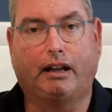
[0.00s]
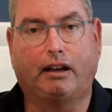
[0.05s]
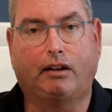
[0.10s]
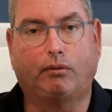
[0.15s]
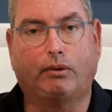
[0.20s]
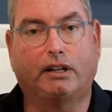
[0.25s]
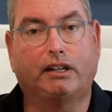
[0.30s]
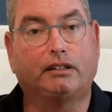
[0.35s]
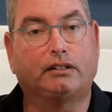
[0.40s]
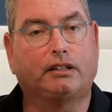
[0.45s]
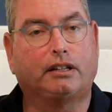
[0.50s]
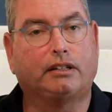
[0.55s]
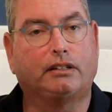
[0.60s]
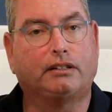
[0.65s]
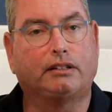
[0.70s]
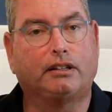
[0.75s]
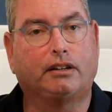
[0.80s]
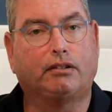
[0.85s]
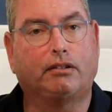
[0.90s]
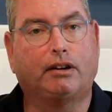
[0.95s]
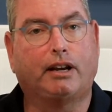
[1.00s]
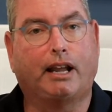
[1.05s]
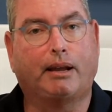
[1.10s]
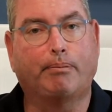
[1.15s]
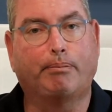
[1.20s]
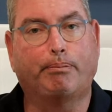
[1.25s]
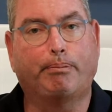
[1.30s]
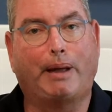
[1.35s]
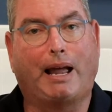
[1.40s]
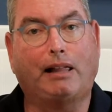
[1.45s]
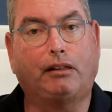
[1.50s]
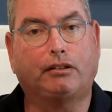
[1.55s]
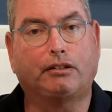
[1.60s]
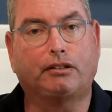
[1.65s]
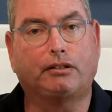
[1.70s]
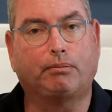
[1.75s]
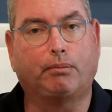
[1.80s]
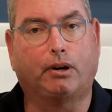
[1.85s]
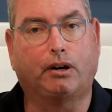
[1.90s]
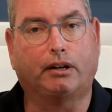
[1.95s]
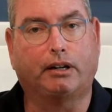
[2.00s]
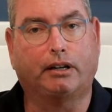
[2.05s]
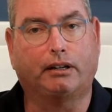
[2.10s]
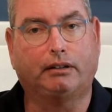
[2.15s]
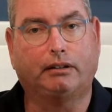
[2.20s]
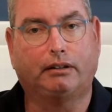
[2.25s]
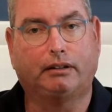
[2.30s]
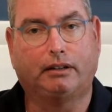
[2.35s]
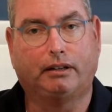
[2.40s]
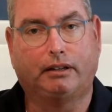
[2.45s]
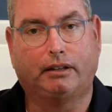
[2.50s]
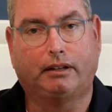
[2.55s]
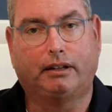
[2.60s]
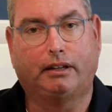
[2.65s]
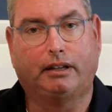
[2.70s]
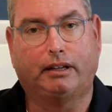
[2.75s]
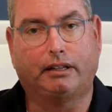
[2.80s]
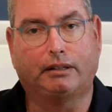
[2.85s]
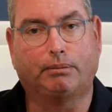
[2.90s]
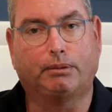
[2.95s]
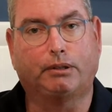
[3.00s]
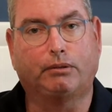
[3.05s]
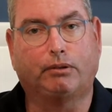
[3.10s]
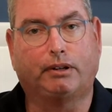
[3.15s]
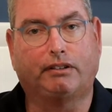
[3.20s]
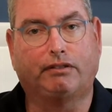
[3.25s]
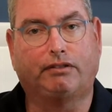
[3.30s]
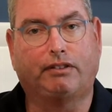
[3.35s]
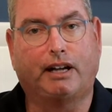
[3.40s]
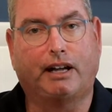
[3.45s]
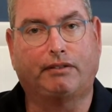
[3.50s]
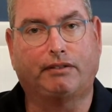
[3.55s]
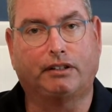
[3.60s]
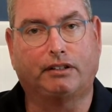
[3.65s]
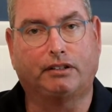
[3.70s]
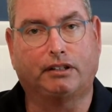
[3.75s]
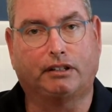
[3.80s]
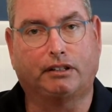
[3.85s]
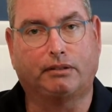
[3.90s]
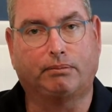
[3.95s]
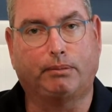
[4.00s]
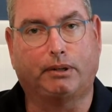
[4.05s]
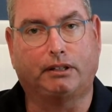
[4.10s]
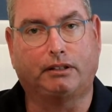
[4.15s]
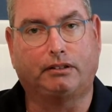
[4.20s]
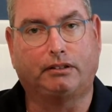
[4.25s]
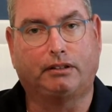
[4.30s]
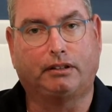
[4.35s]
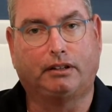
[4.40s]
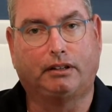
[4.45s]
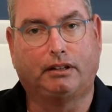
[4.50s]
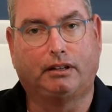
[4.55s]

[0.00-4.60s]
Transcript: What is considered a balanced market is between five and six months.